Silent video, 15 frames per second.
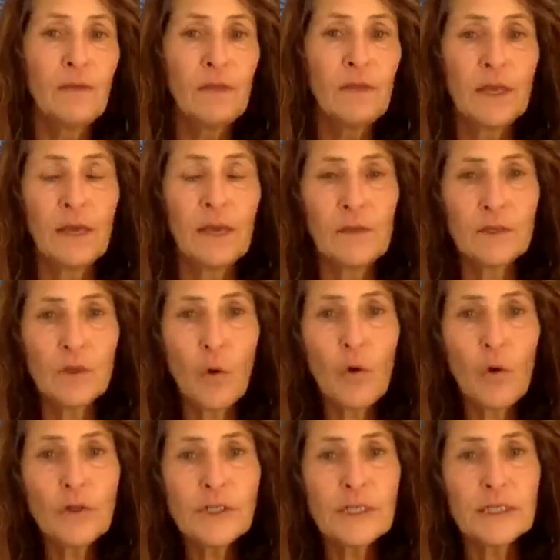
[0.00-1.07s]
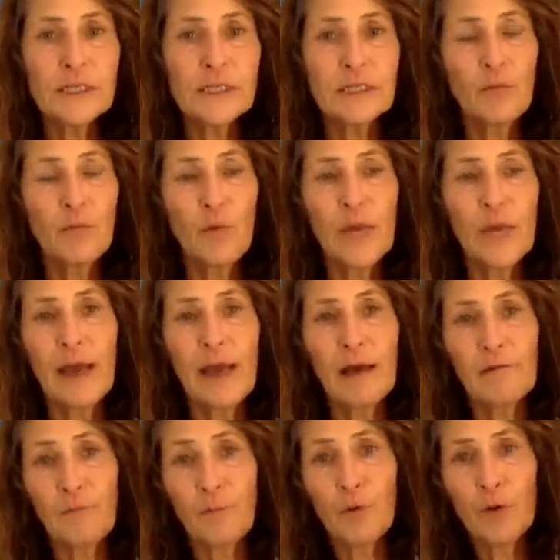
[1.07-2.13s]
in this old system, we
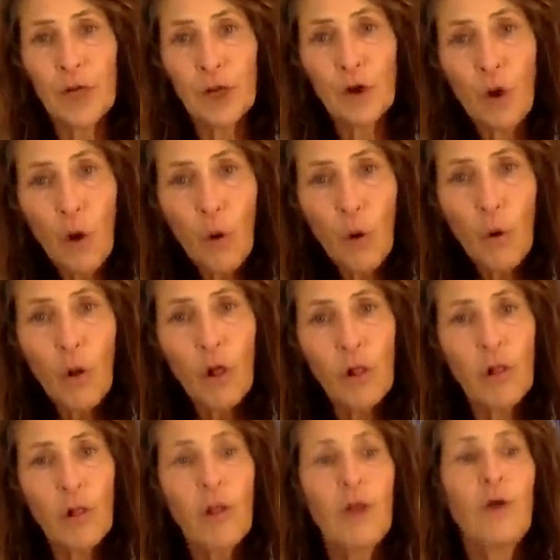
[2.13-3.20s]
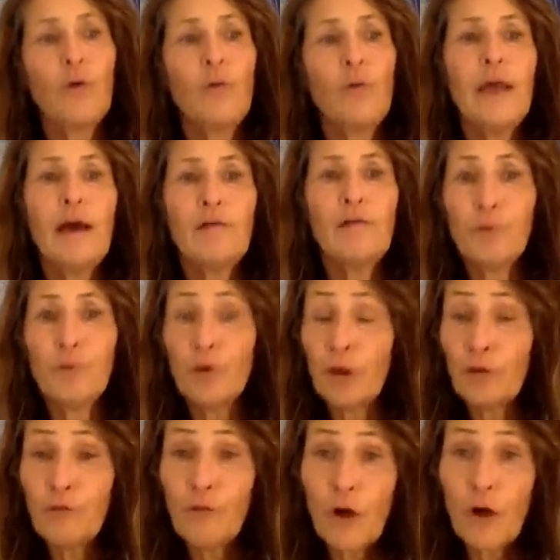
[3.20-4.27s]
have burning coal, we have
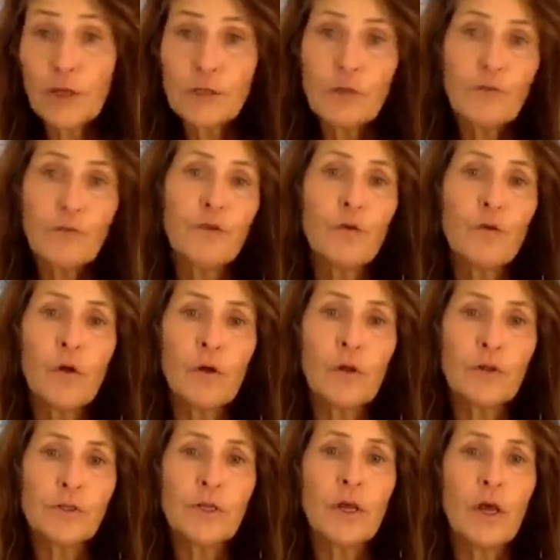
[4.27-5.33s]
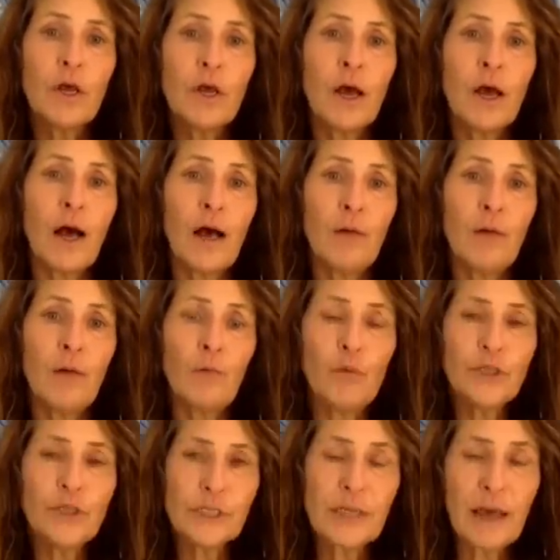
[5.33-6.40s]
burning fossil fuels,
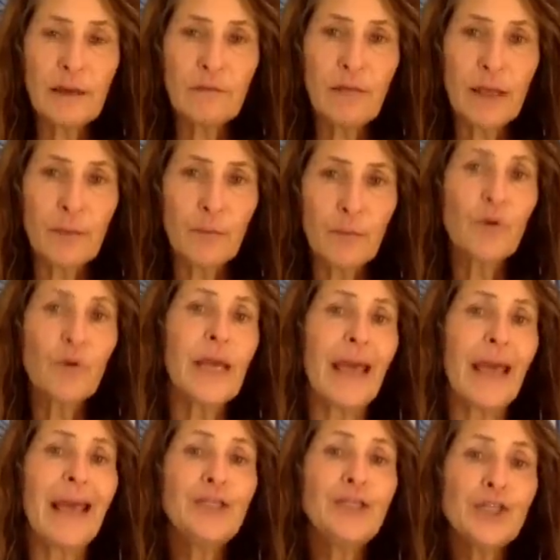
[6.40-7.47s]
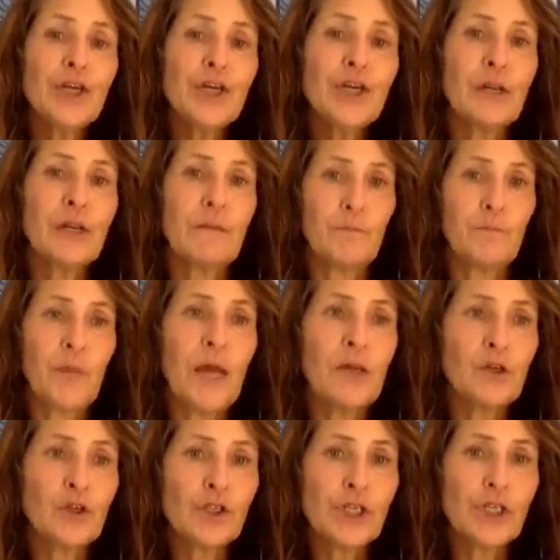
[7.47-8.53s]
which is kind of like burning ancient
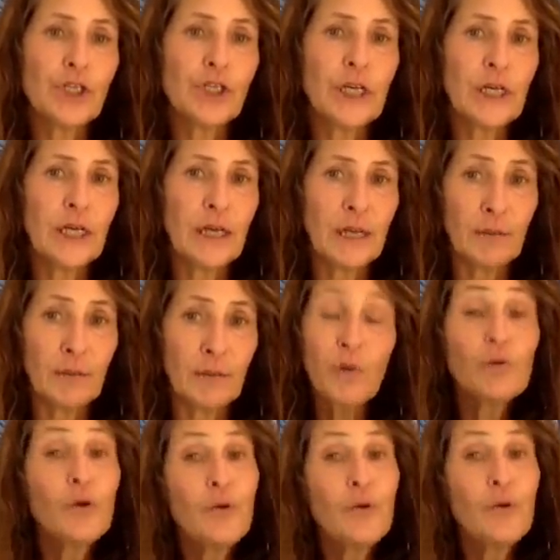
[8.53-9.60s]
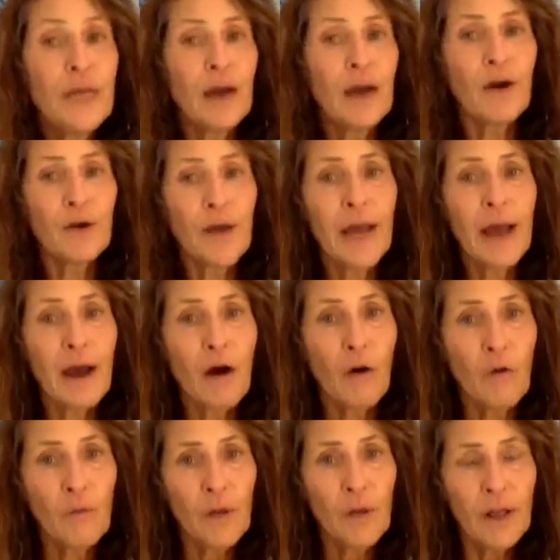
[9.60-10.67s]
energy in polluting our
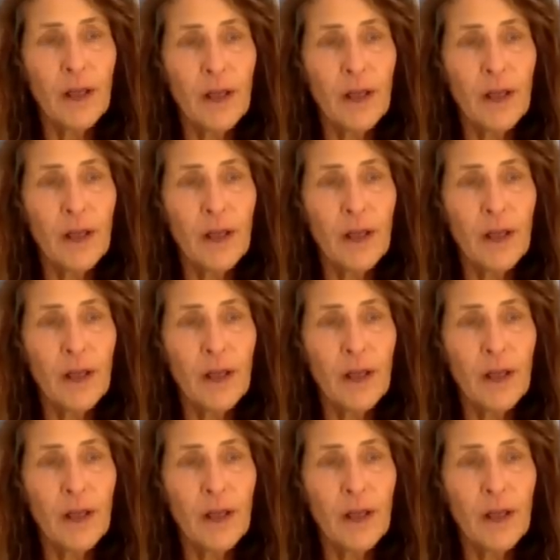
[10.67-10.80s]
now,